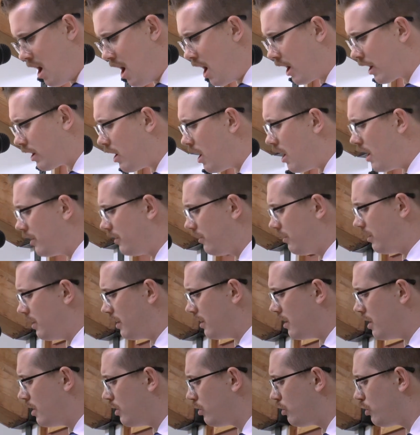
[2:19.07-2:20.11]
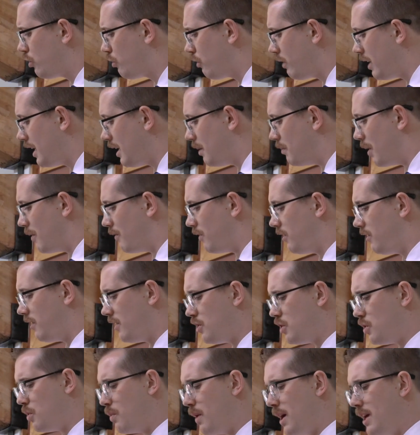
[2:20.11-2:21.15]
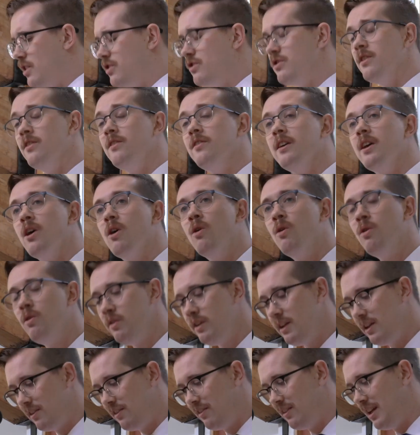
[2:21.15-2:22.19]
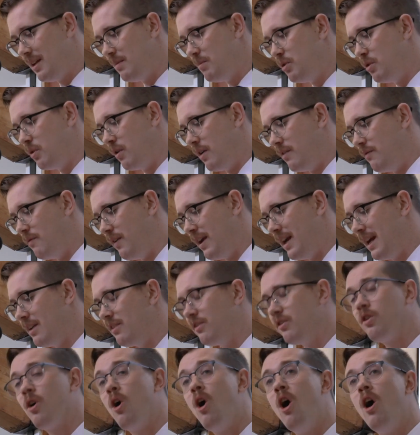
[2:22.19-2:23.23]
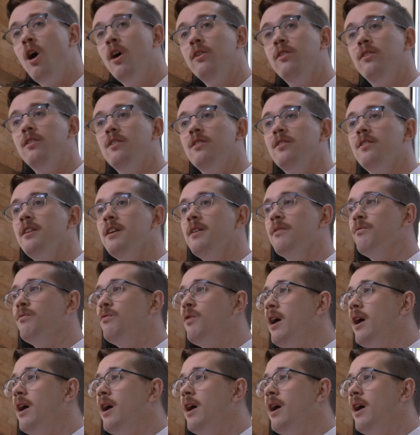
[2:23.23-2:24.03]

A constant stream of situations that only seem to advance causes that